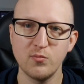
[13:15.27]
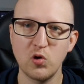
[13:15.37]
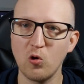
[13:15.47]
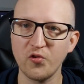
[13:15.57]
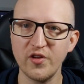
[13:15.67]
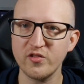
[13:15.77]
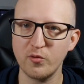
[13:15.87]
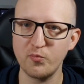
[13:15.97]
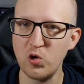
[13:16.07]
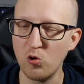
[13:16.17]
process
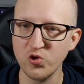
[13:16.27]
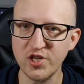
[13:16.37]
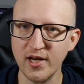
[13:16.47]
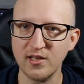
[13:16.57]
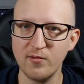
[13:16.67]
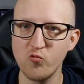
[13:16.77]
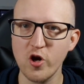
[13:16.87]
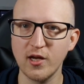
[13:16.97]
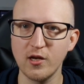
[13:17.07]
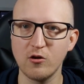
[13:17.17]
or project I'm
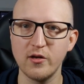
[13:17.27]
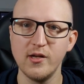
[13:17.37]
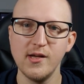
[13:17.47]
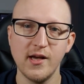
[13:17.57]
working on,